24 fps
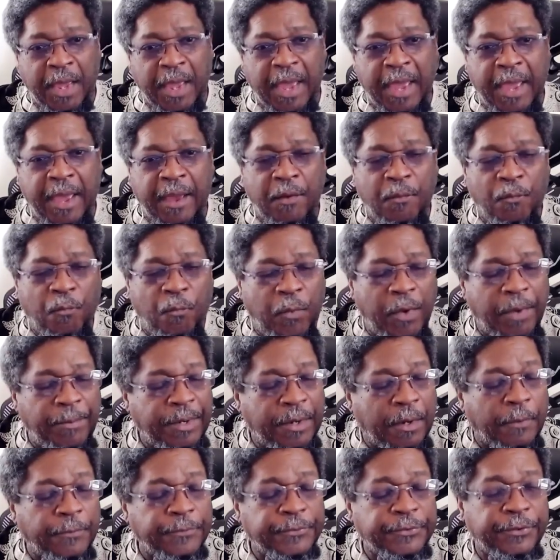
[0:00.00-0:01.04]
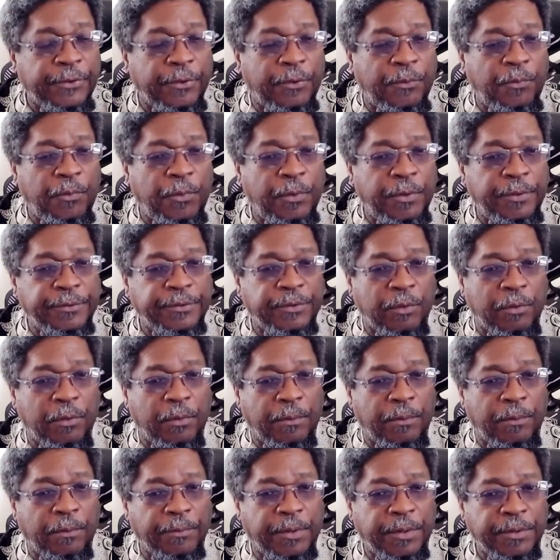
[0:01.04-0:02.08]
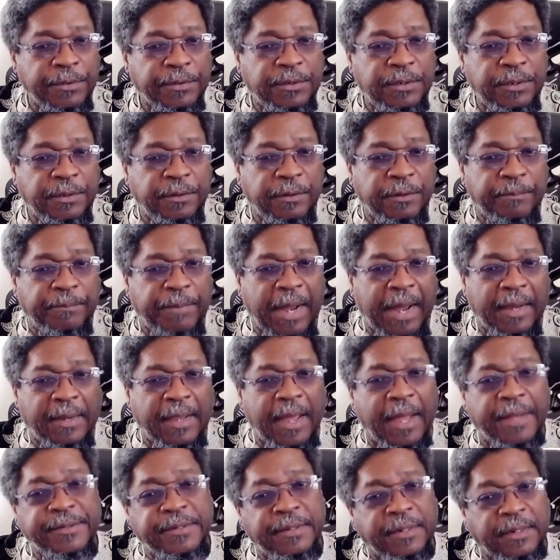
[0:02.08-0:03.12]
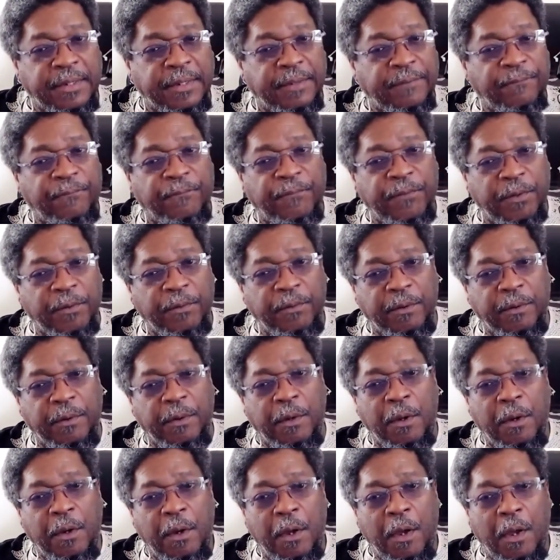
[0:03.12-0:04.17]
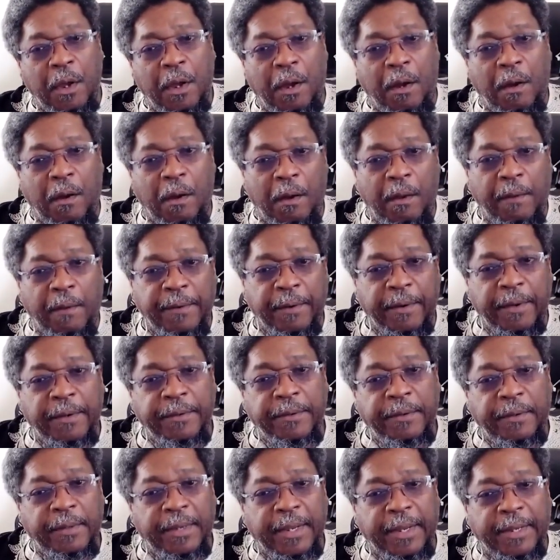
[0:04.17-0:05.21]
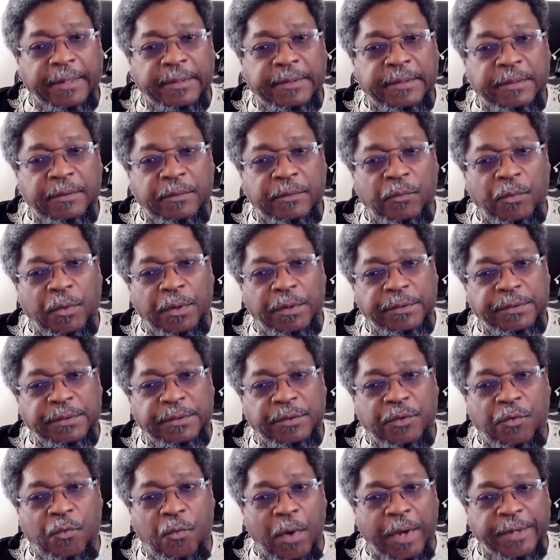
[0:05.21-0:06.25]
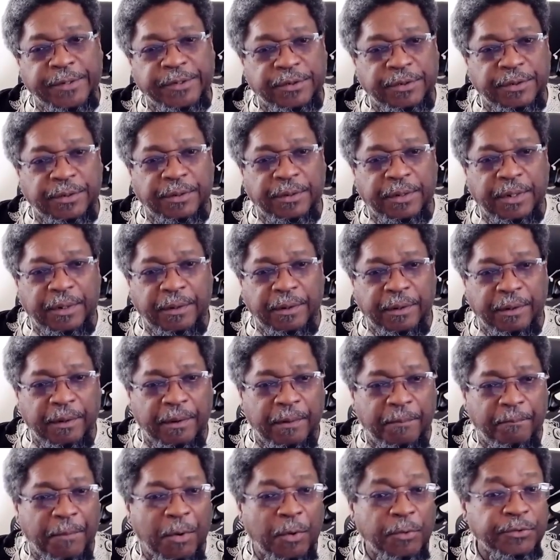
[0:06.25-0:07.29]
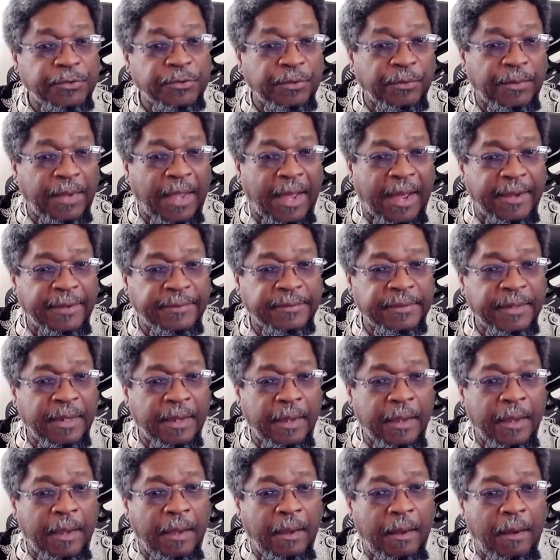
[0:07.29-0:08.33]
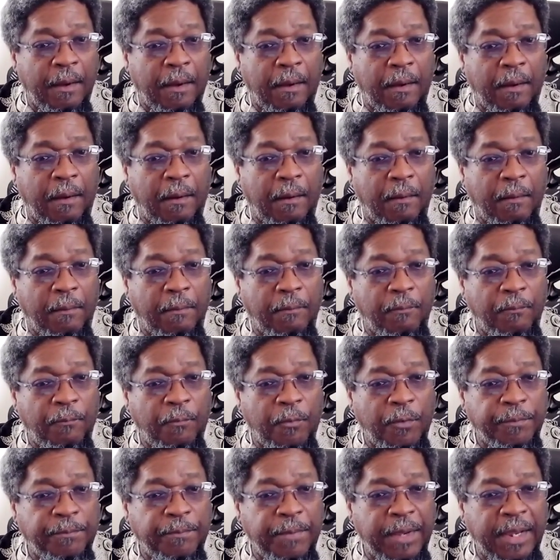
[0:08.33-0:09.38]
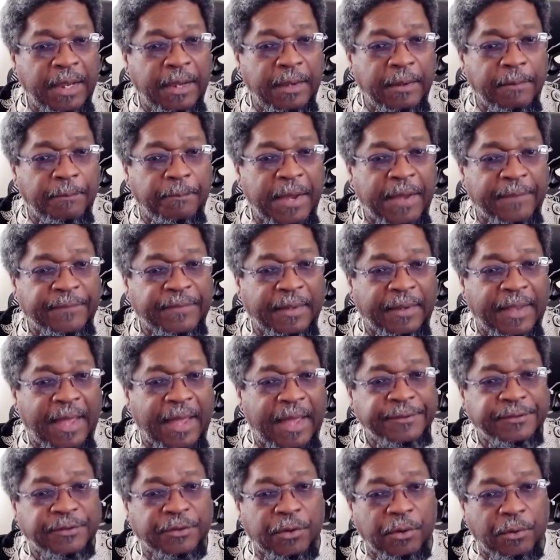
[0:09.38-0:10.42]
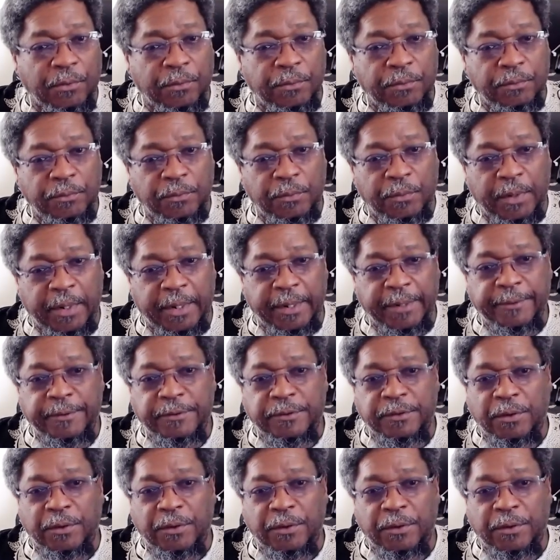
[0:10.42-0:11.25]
And women also was considered biologically inferior, and their intellect was questioned, and their emotional life was made pathological, right?